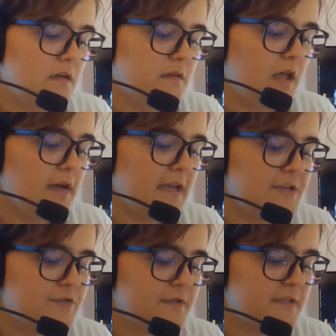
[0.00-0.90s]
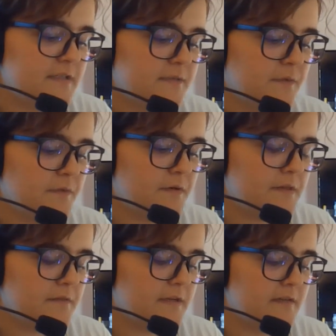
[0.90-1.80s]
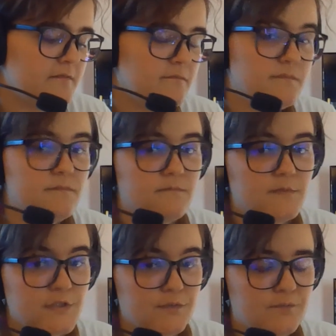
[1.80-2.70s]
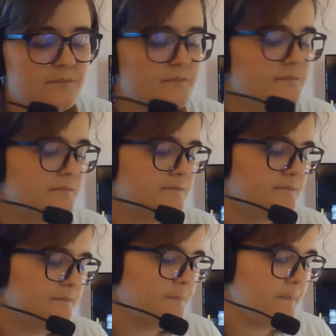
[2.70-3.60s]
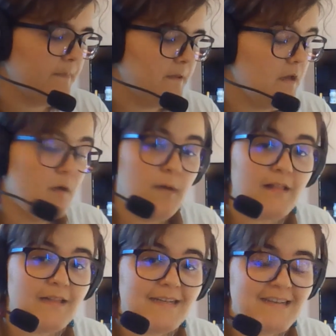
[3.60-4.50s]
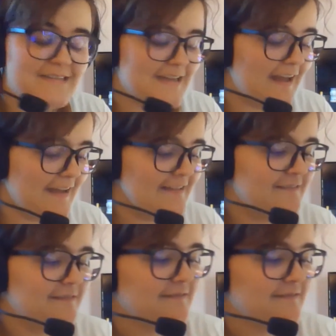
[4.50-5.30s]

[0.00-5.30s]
Log entry Sol 33, 2. Well, I didn't die.